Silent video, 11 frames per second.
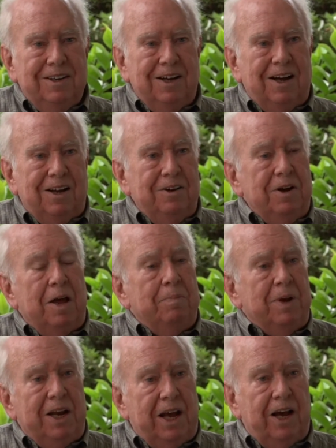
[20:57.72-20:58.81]
at
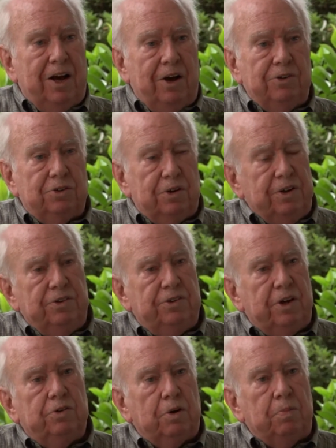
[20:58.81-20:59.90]
Manaus or in
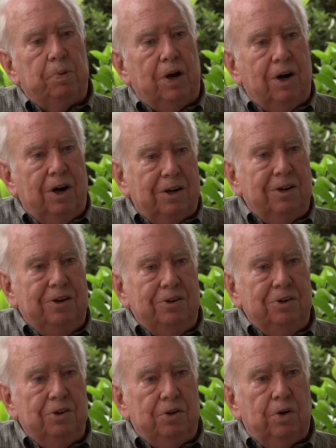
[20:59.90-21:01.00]
Central Park in New
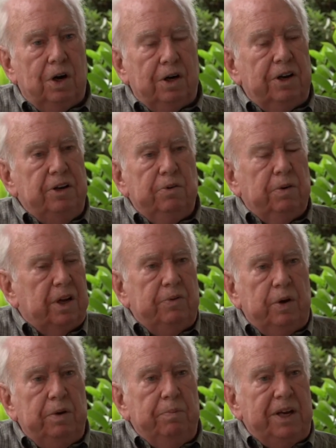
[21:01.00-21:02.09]
York, and you really
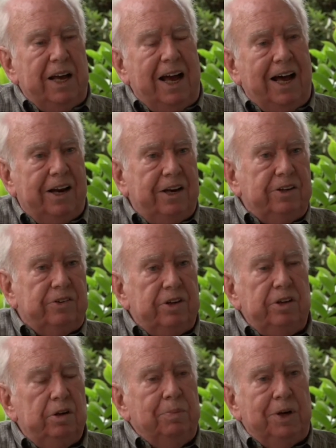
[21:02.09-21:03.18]
wouldn't be adding to
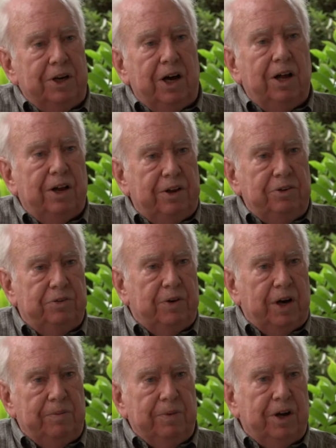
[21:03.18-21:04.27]
human knowledge
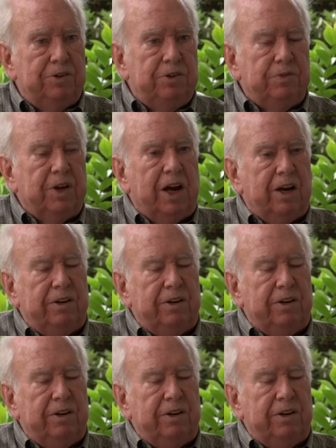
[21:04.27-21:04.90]
very much. You've got to